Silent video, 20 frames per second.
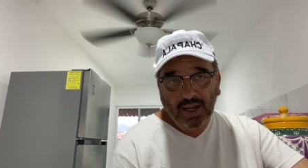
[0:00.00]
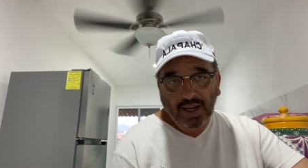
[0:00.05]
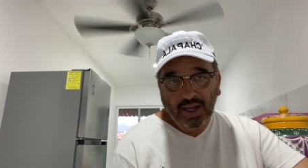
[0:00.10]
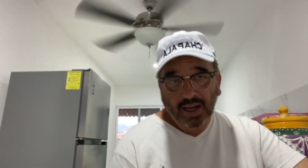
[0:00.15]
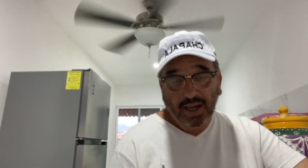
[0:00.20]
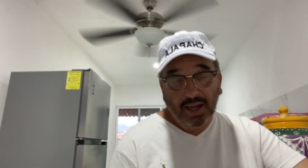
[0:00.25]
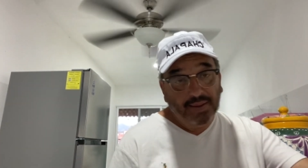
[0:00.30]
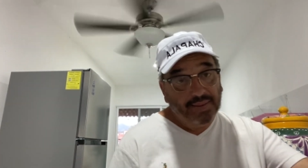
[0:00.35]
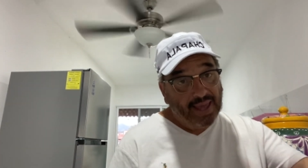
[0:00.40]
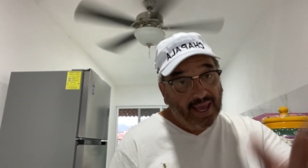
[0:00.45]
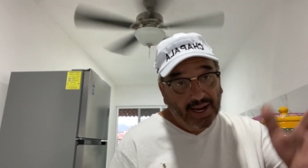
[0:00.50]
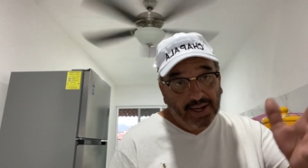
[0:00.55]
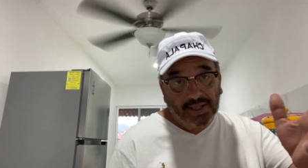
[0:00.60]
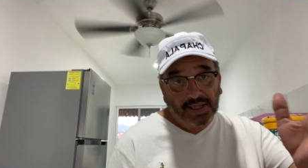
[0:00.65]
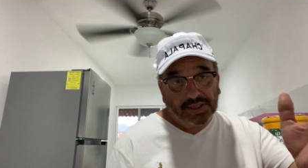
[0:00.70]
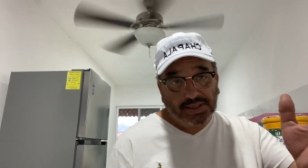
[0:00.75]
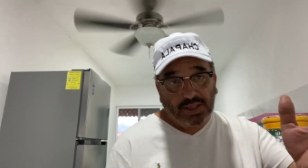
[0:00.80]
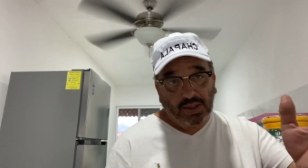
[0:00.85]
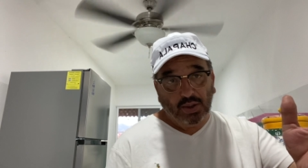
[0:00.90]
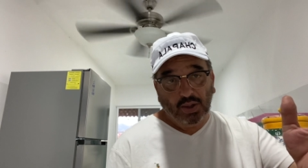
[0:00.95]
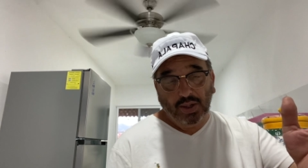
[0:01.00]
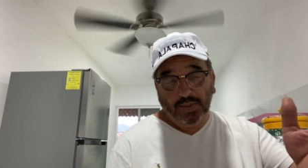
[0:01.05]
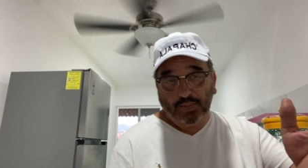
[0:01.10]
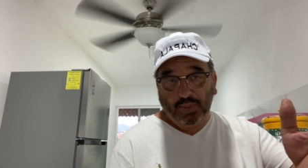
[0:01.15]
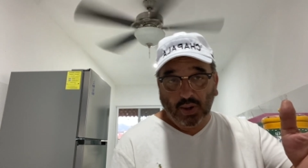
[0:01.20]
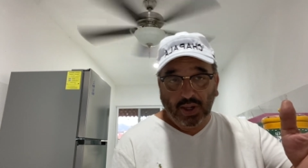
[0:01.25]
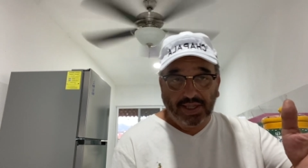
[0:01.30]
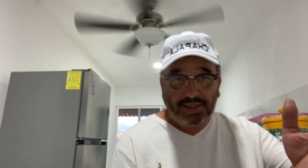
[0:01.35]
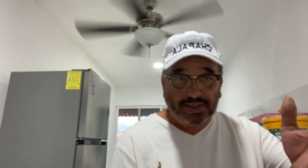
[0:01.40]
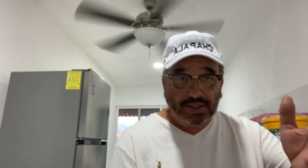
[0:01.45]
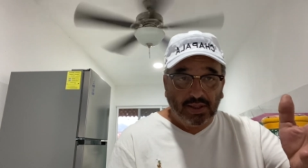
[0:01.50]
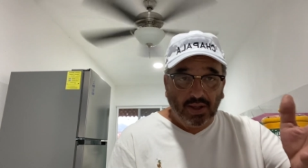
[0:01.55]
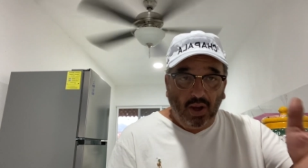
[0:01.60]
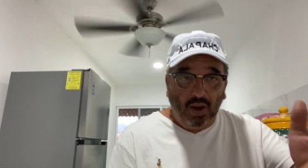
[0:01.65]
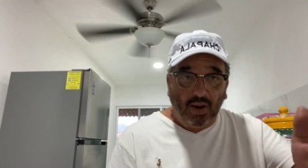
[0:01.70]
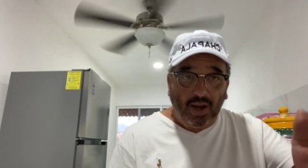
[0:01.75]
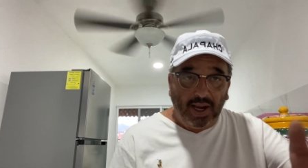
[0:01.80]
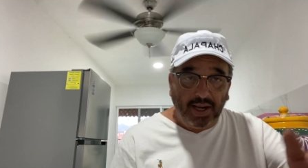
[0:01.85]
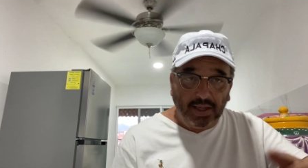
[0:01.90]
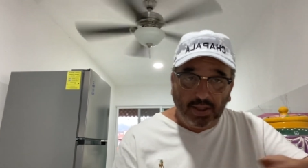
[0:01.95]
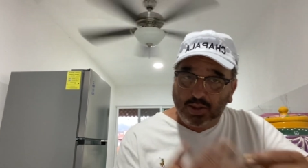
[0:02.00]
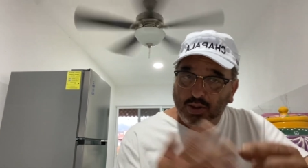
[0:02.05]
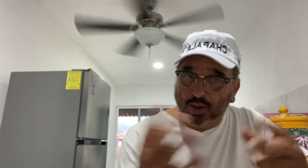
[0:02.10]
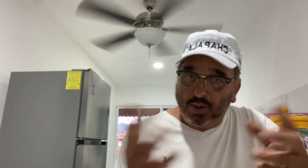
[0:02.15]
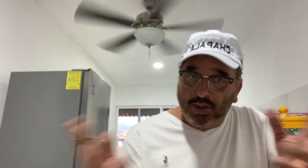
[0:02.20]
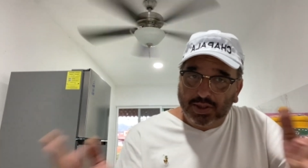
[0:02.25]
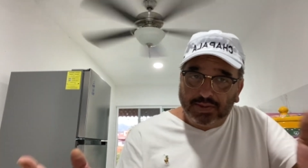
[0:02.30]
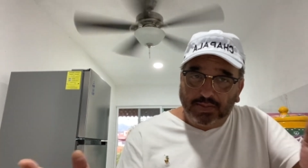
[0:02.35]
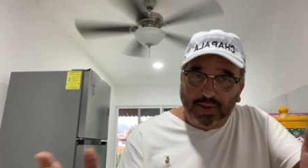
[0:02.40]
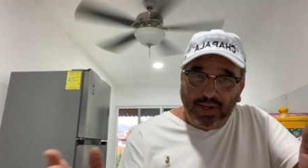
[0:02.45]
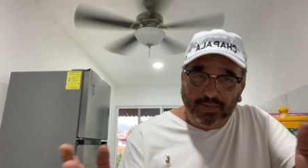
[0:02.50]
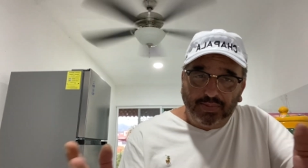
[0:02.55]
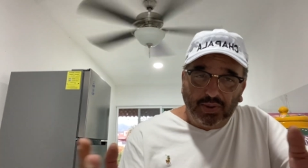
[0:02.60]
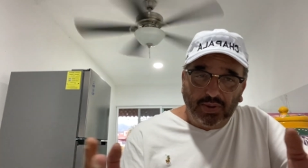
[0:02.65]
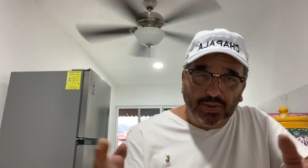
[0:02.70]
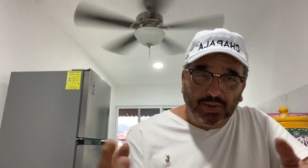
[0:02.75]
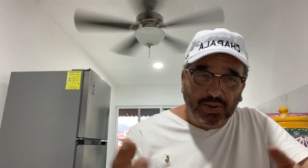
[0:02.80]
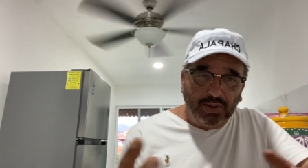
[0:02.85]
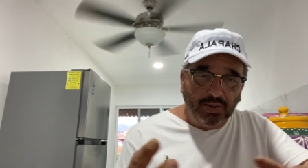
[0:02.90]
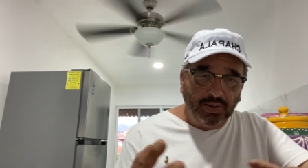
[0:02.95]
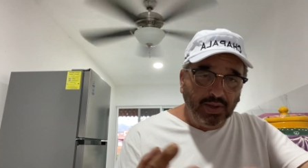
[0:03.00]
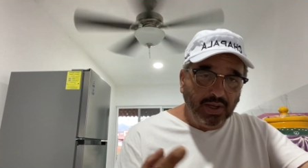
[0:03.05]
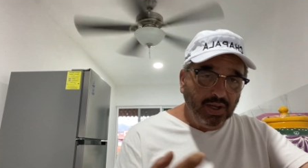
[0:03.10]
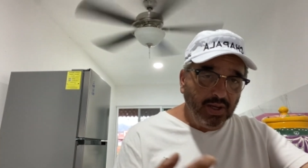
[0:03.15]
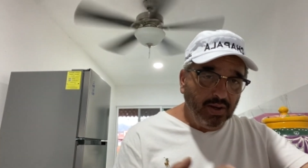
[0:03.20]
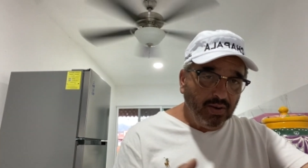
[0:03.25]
And that is a good place to go. I encourage people to